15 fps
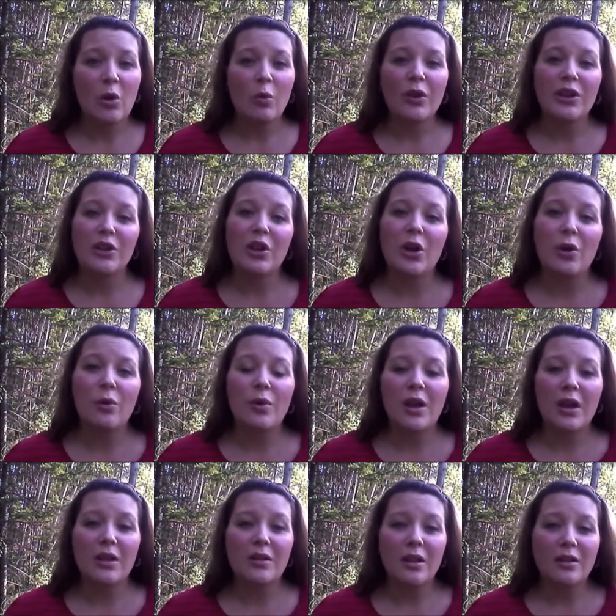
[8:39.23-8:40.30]
Well,
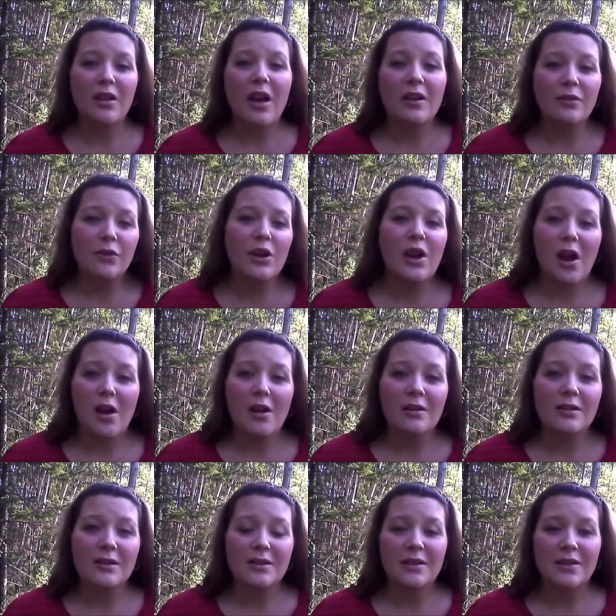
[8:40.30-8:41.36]
in a lot of
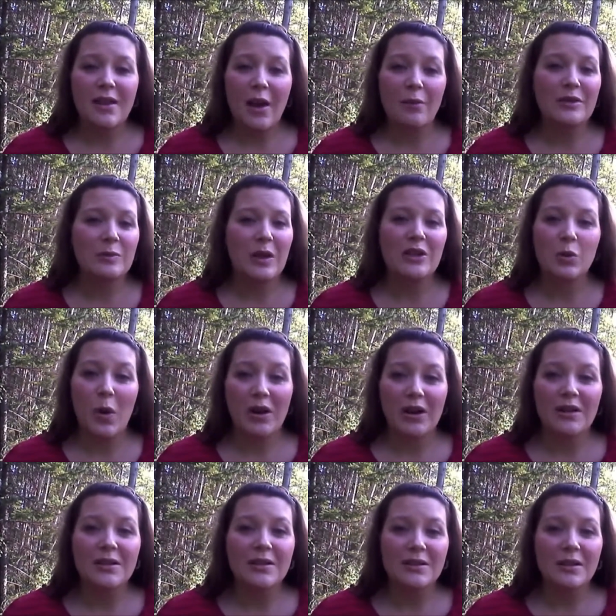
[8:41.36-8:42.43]
regards, that was my
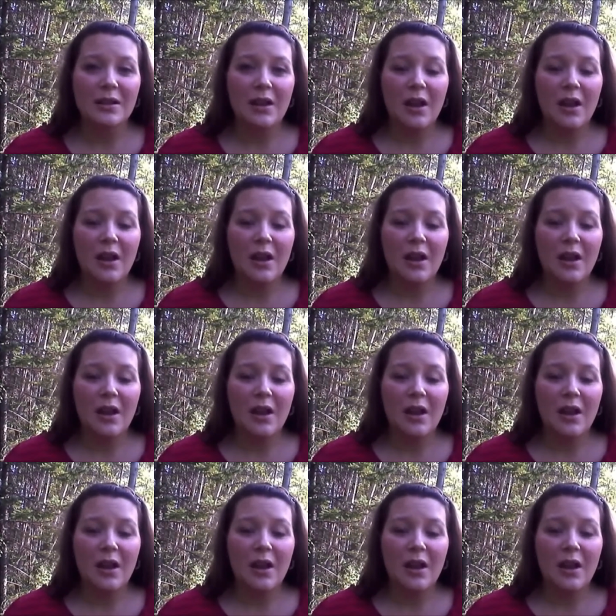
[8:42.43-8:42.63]
20s.